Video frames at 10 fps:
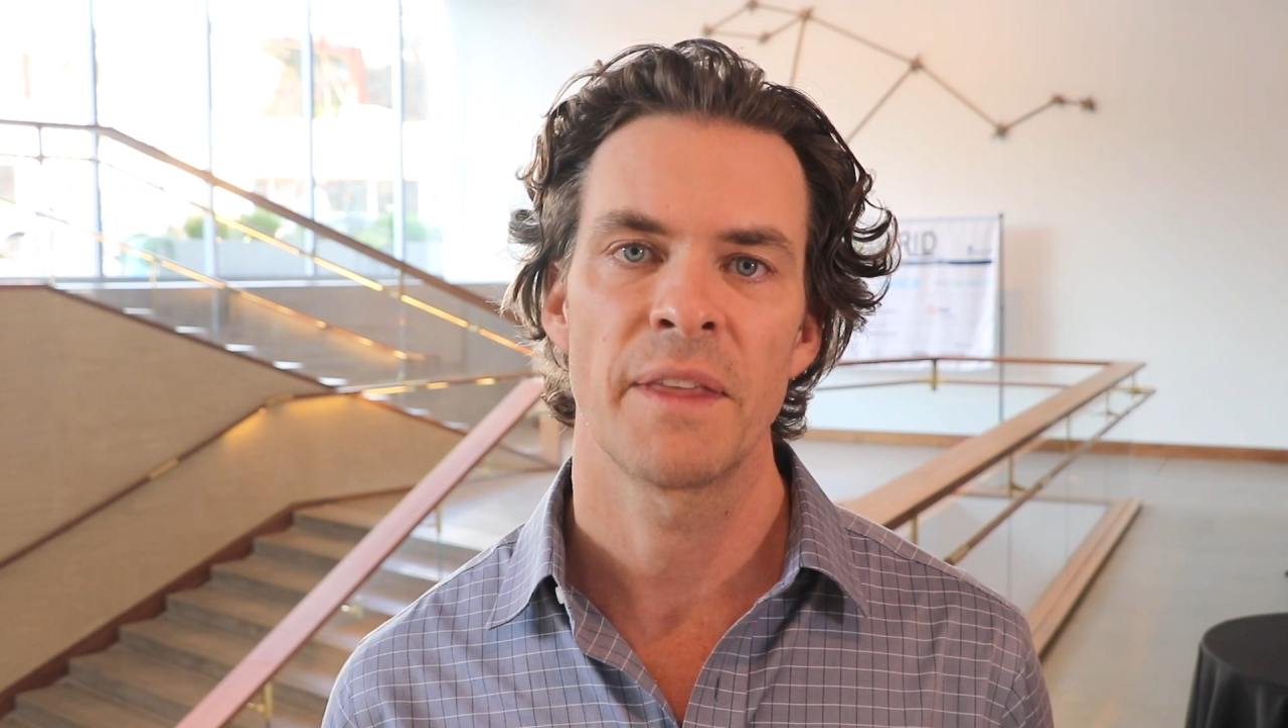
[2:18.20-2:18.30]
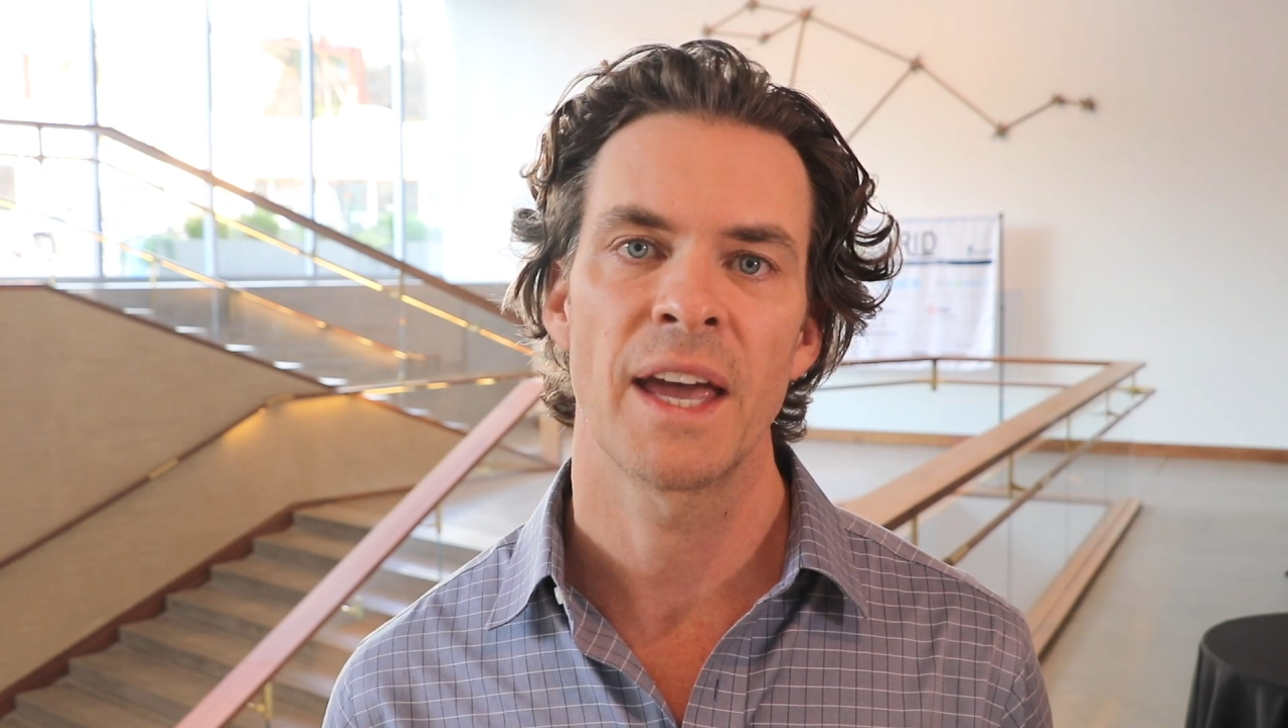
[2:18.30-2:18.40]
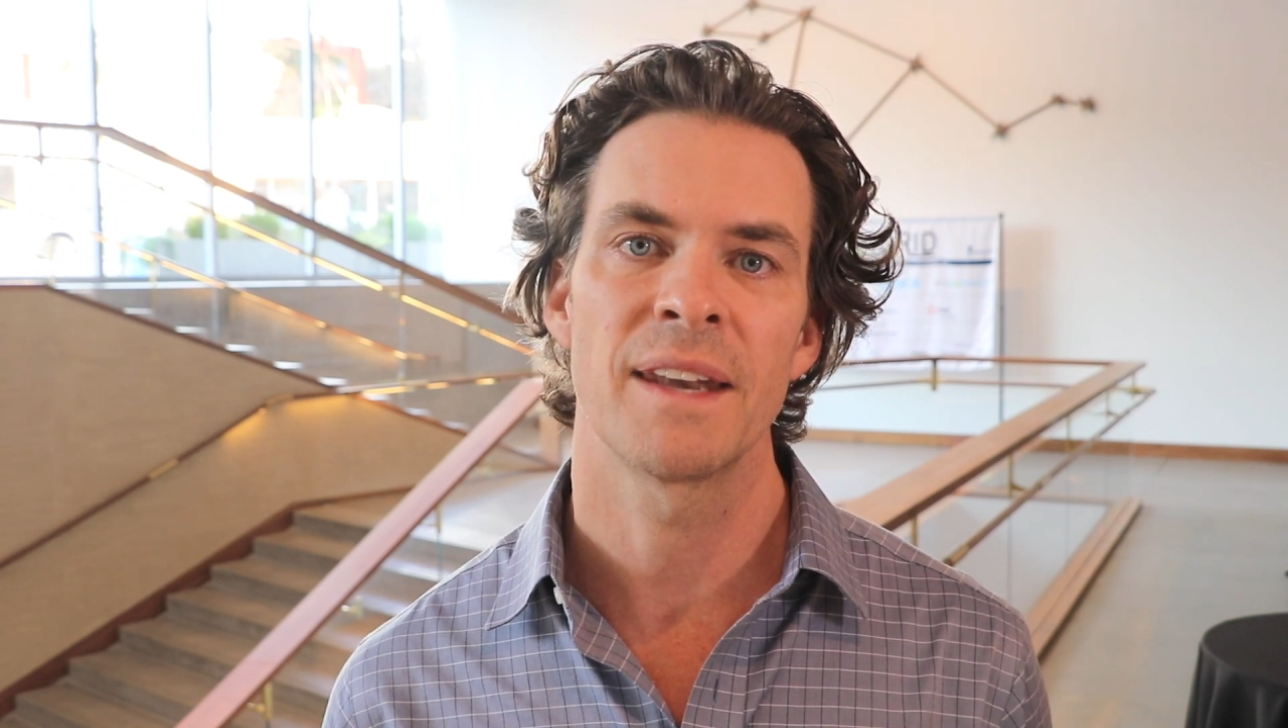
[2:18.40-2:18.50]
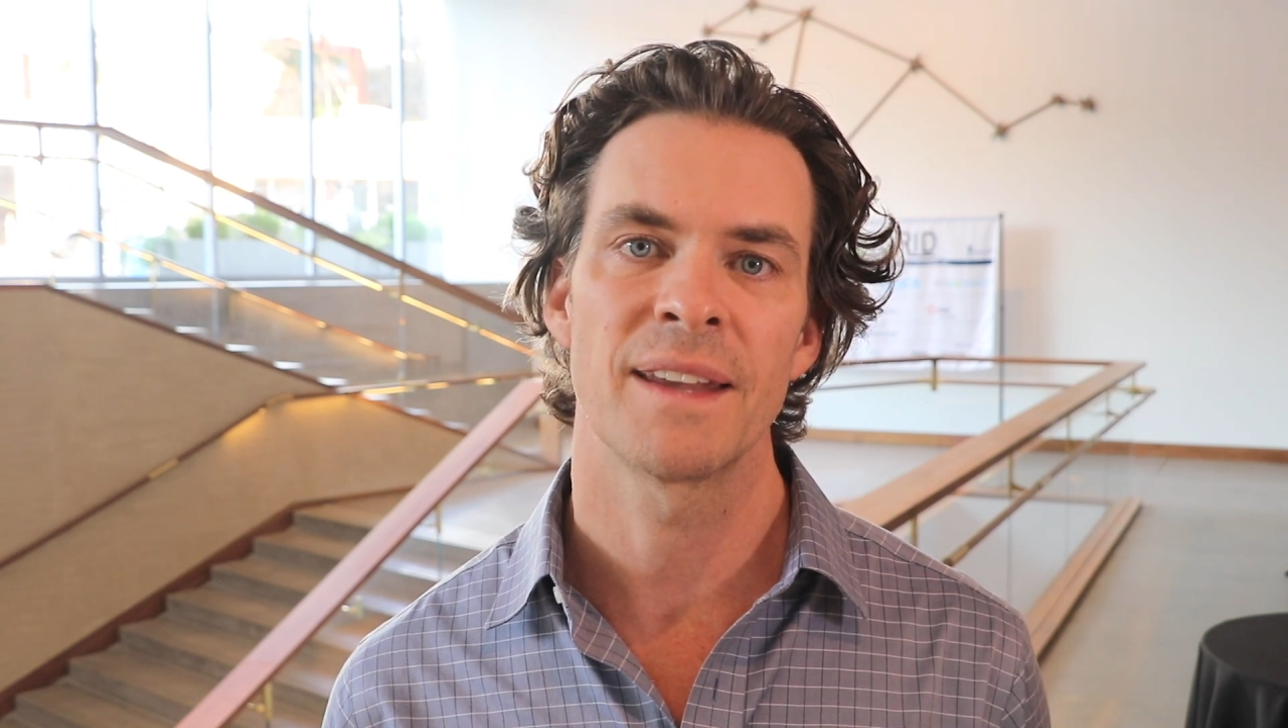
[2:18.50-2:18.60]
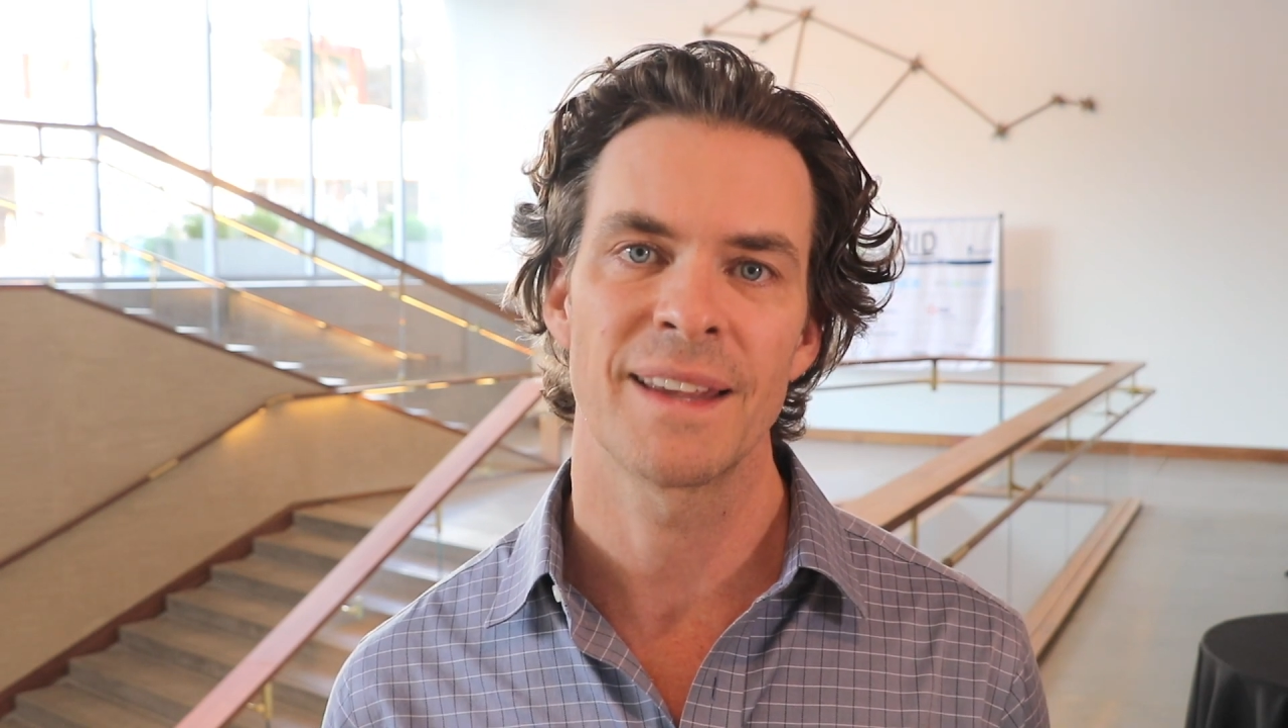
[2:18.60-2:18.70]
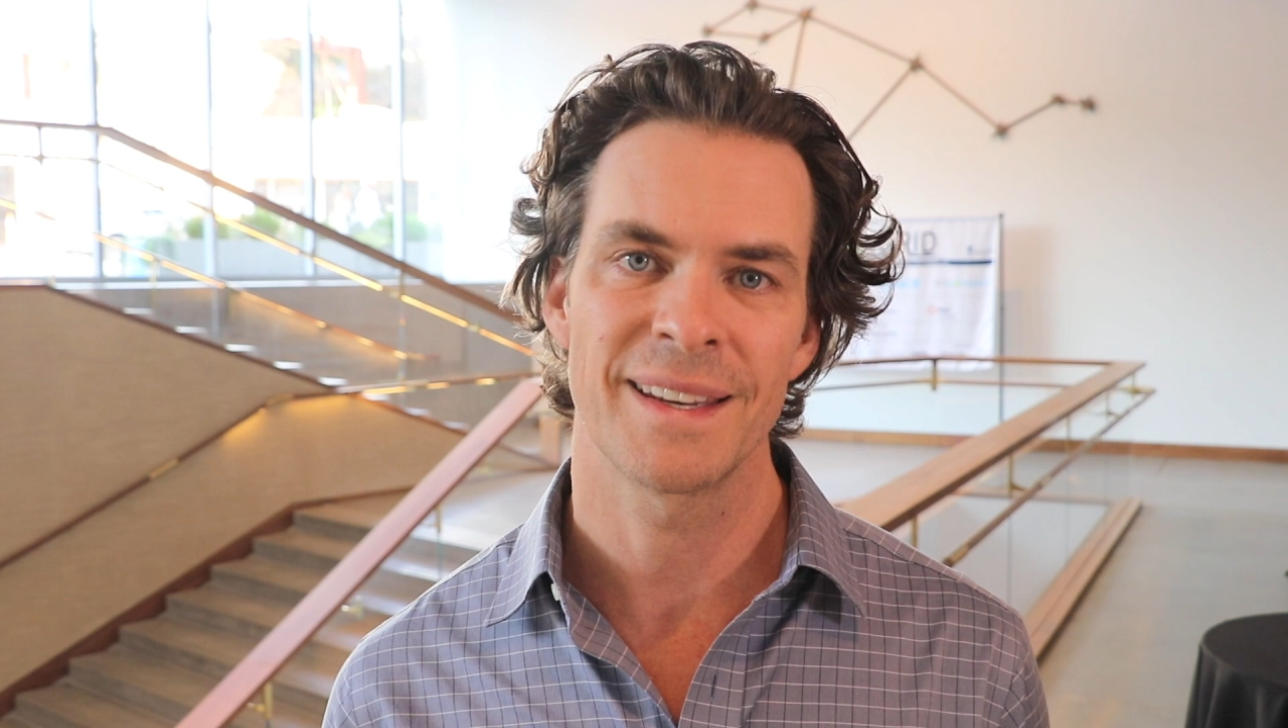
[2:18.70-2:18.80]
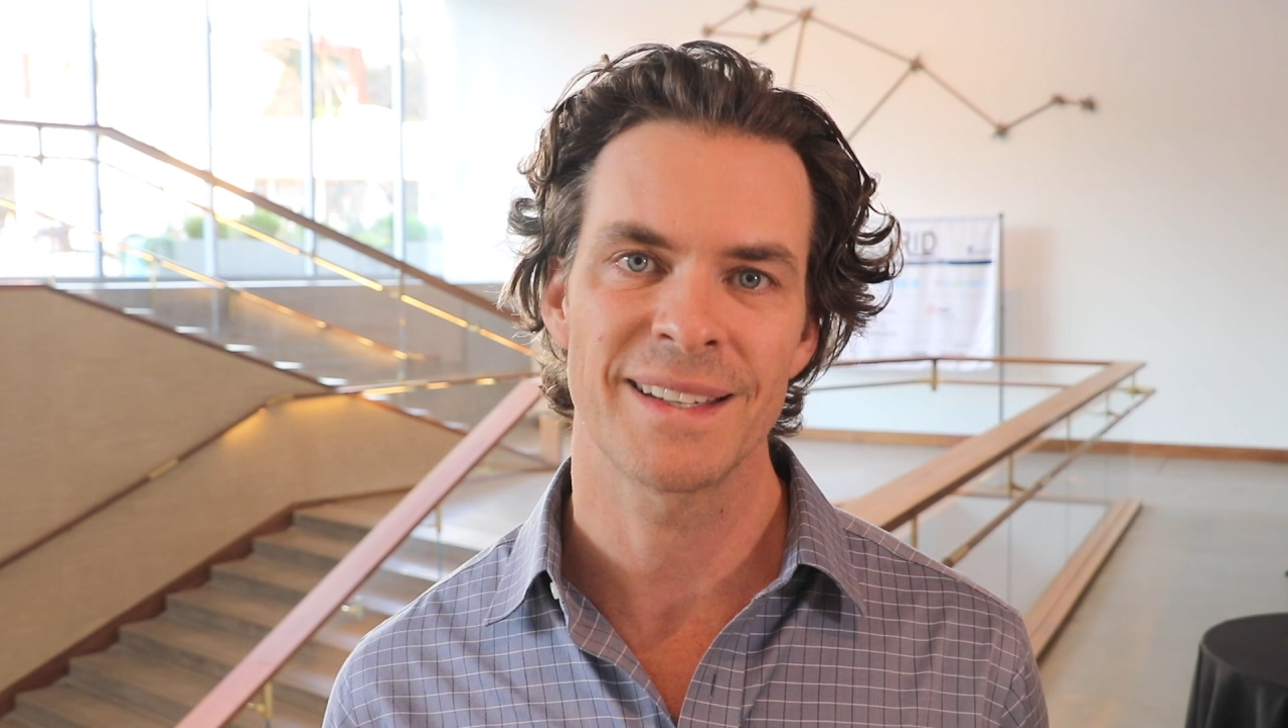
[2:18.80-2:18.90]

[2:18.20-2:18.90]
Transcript: then it